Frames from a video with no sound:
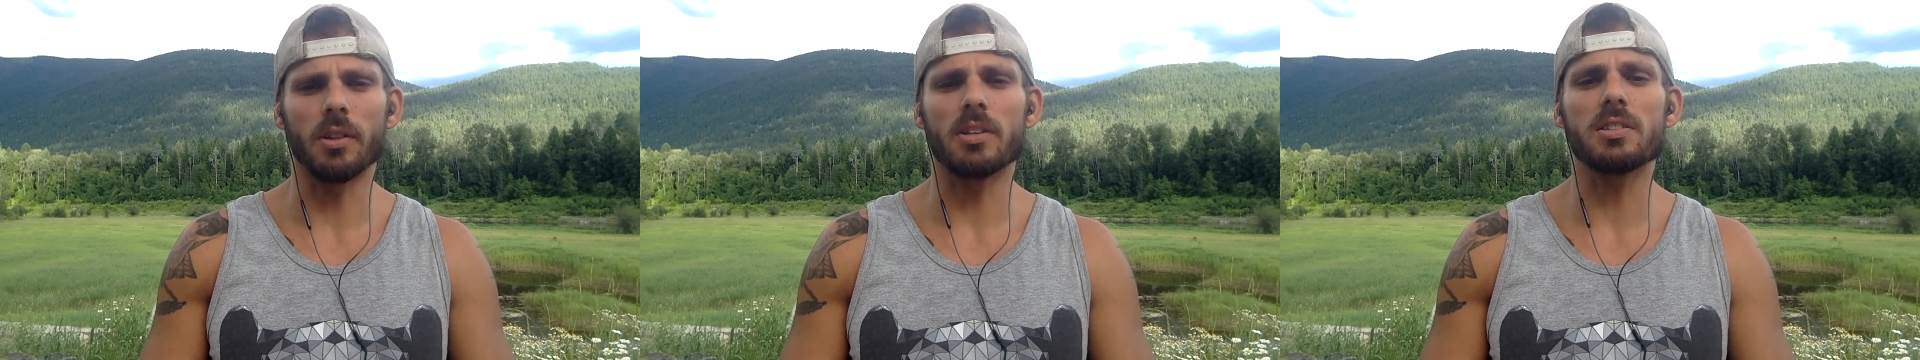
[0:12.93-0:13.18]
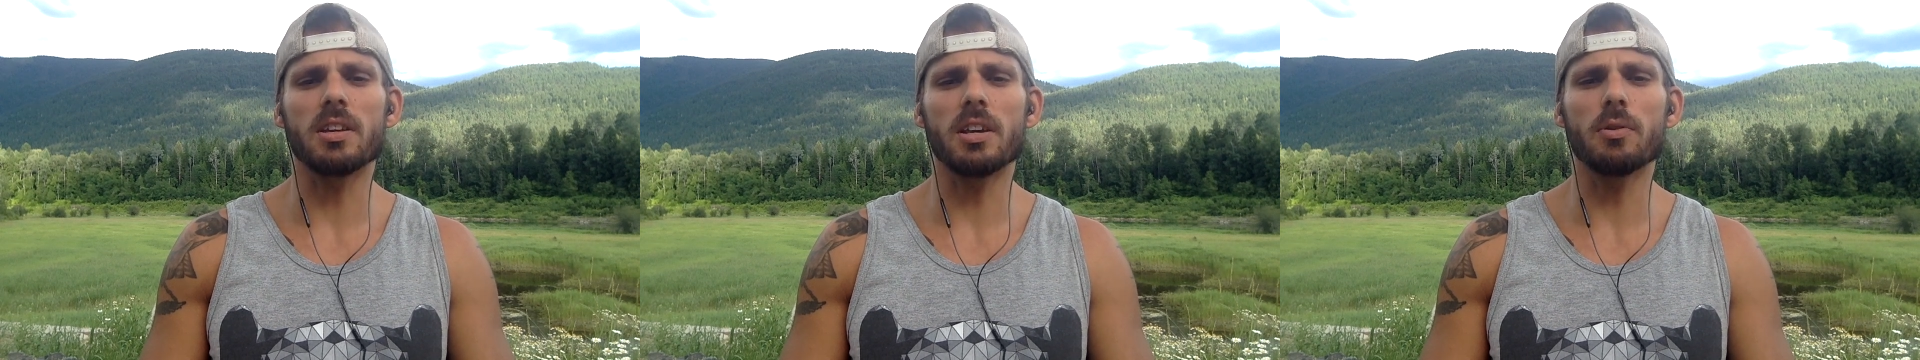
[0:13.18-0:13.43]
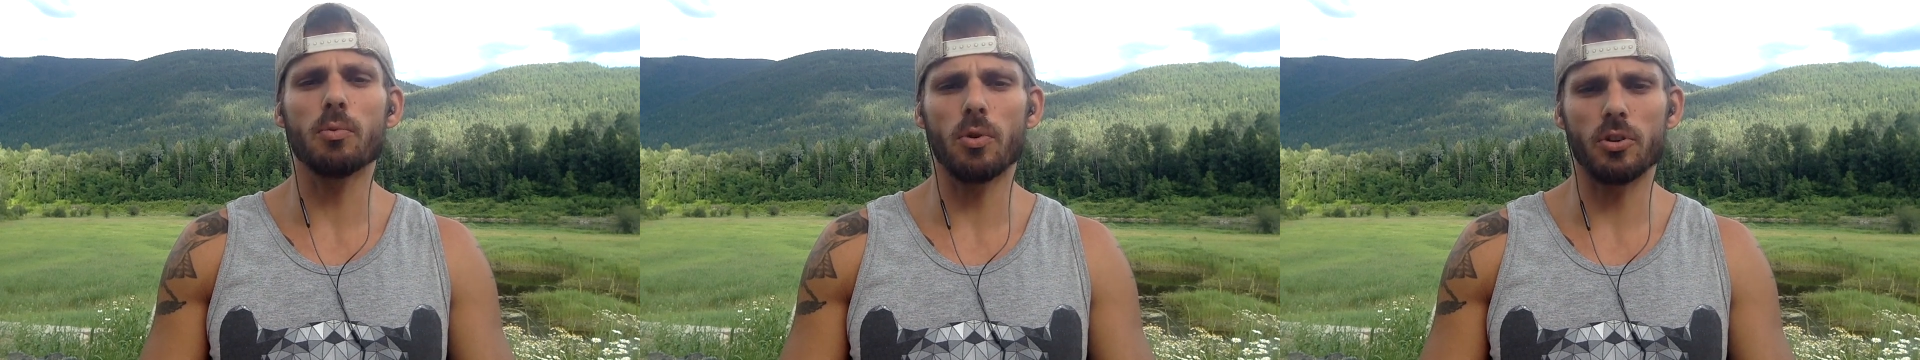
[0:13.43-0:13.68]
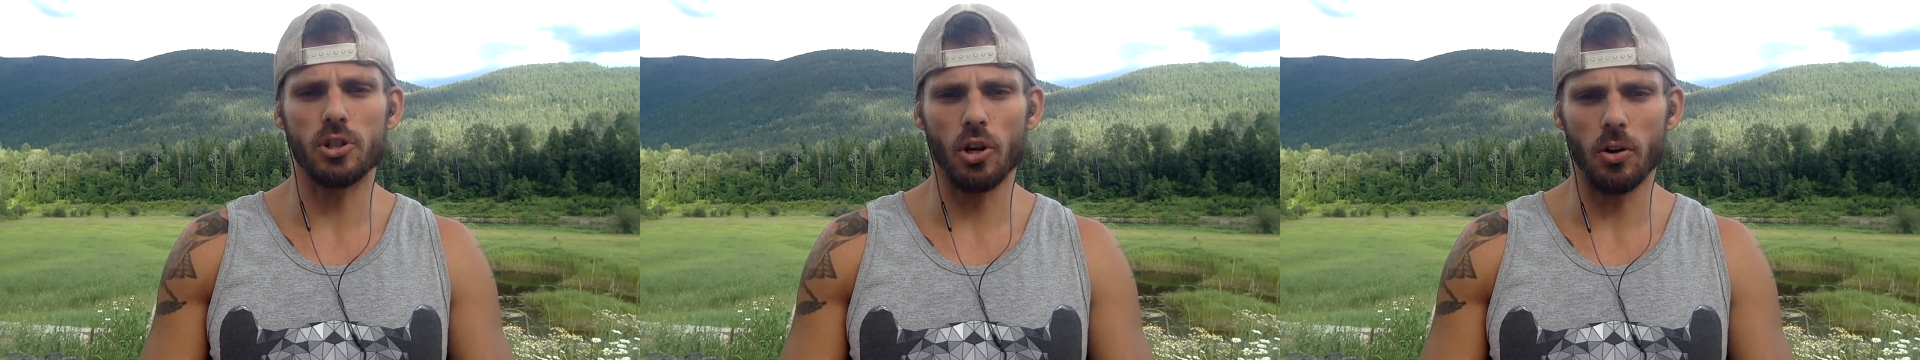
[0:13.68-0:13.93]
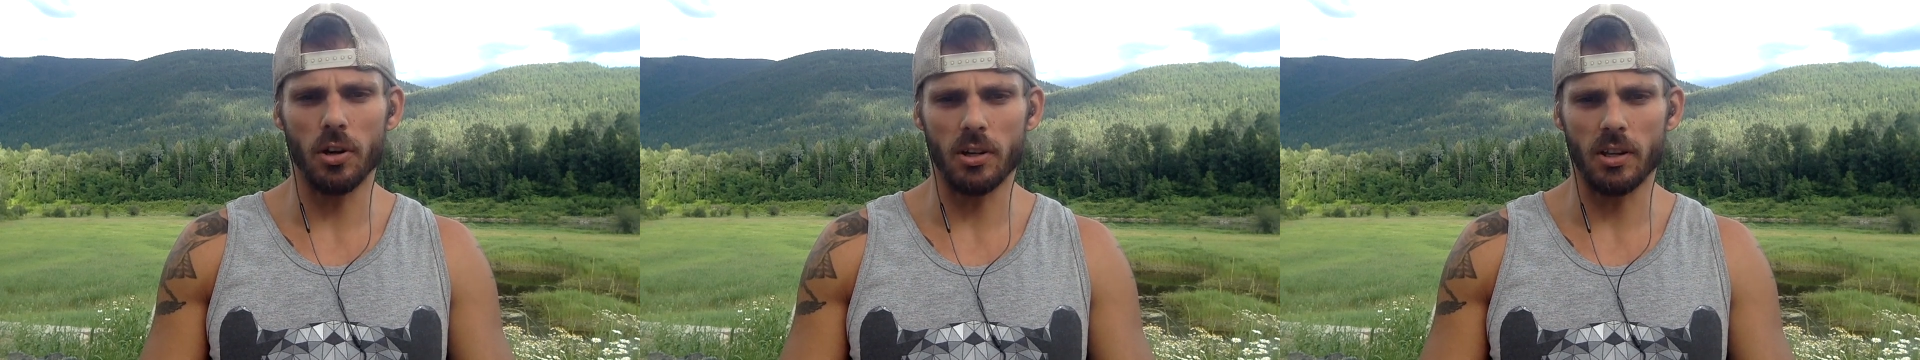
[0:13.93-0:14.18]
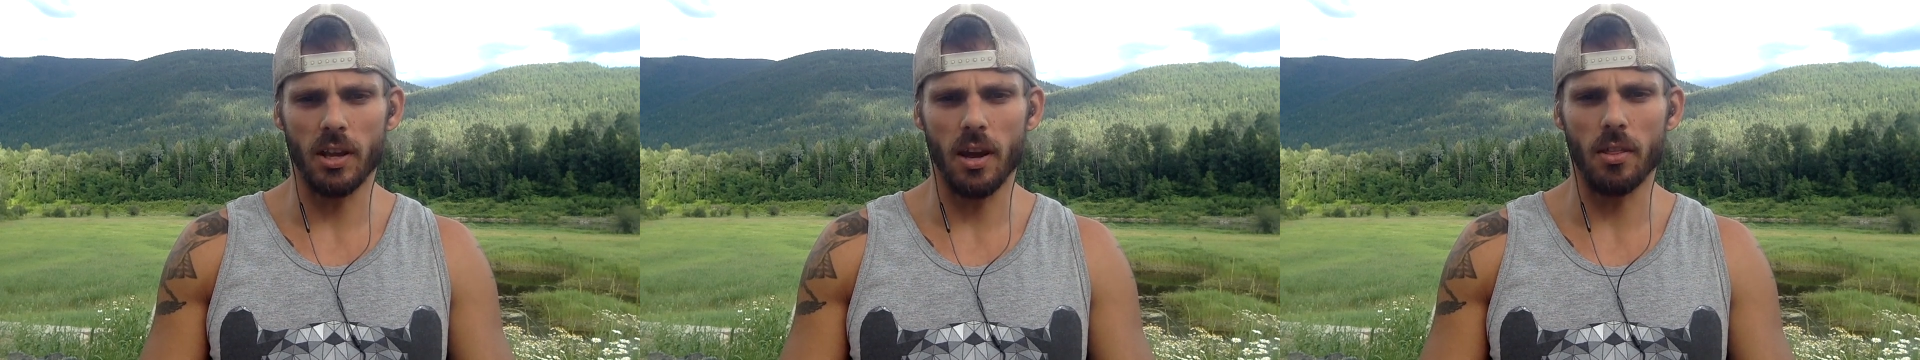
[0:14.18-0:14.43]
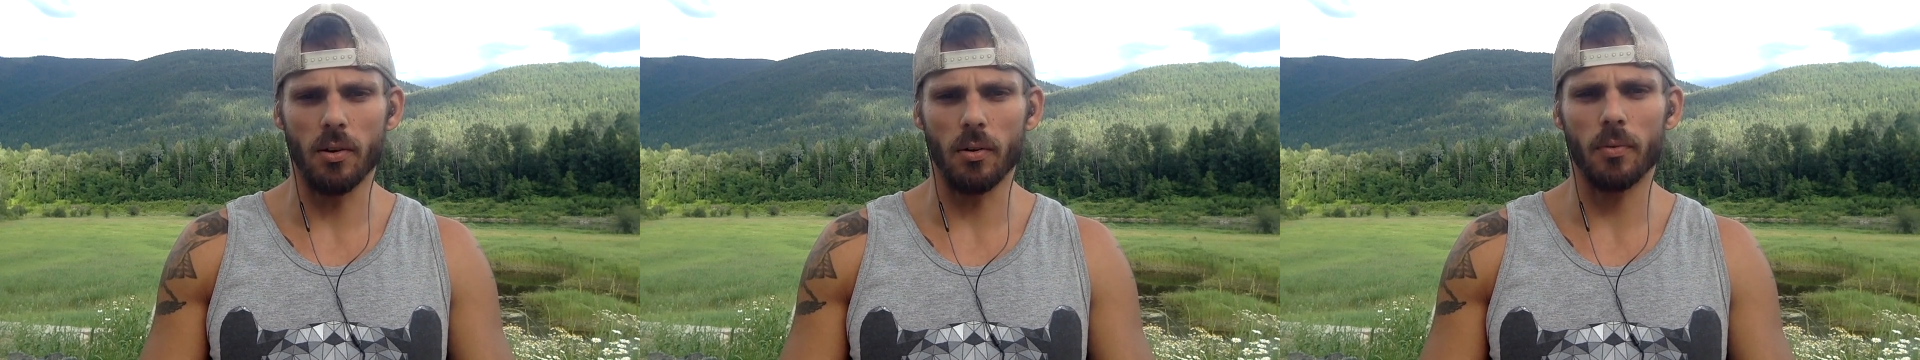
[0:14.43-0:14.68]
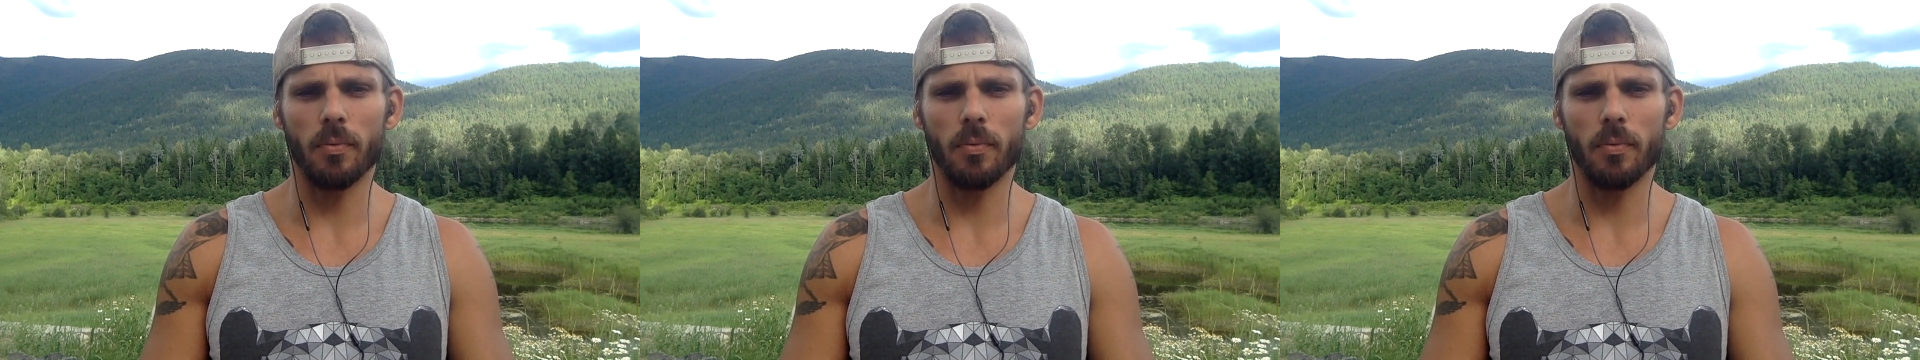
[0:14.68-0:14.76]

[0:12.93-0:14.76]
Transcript: this inward journey together.